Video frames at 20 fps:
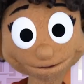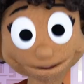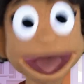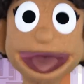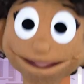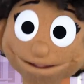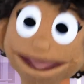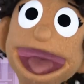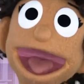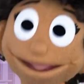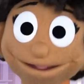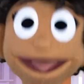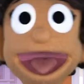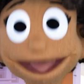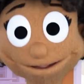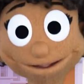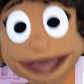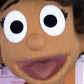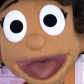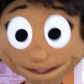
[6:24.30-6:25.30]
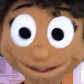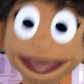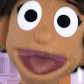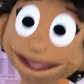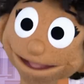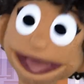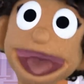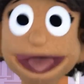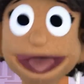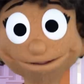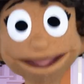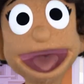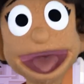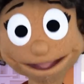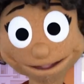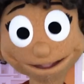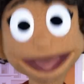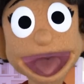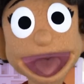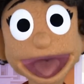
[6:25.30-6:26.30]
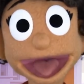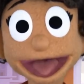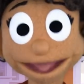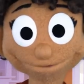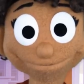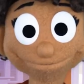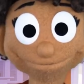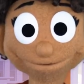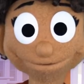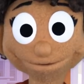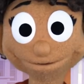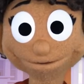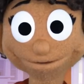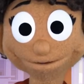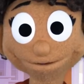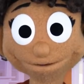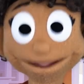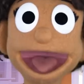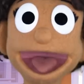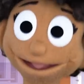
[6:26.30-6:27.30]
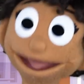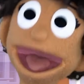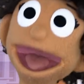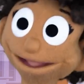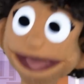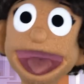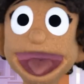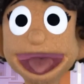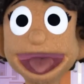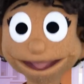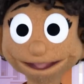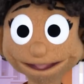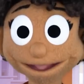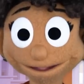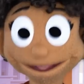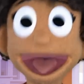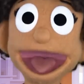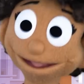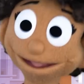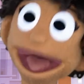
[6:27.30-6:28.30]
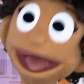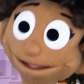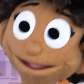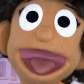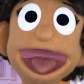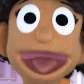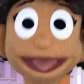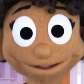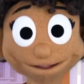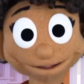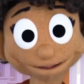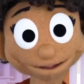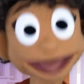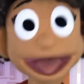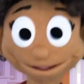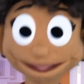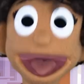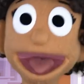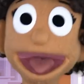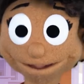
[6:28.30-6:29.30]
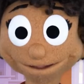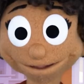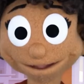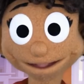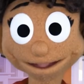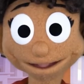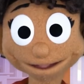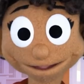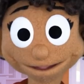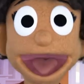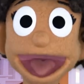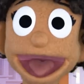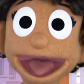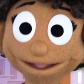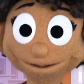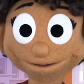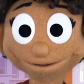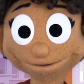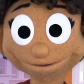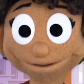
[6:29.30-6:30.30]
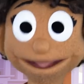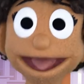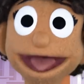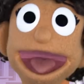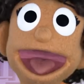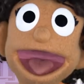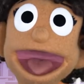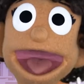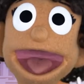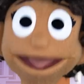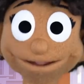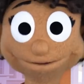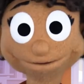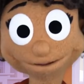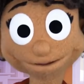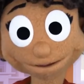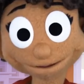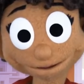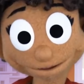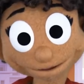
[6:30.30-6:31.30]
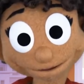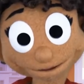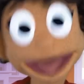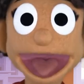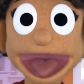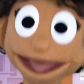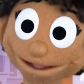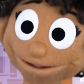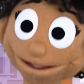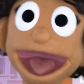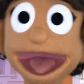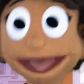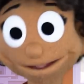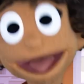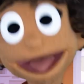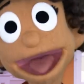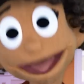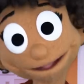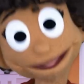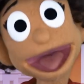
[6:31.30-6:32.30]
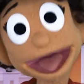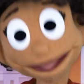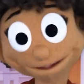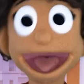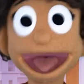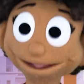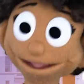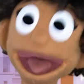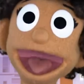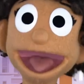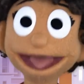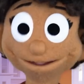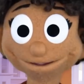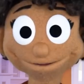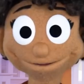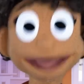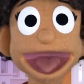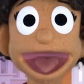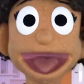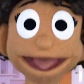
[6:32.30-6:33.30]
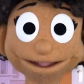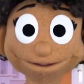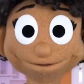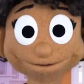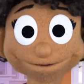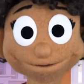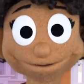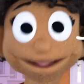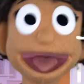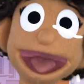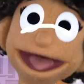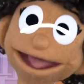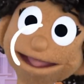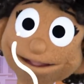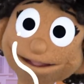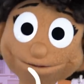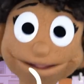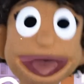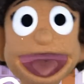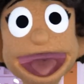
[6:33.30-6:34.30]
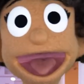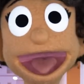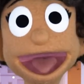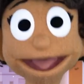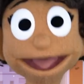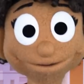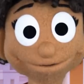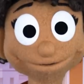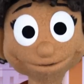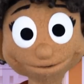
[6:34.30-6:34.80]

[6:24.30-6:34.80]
I'd sure like to win this imaginary race. But if I don't, it's okay. Because we still always win with you, God. Amen.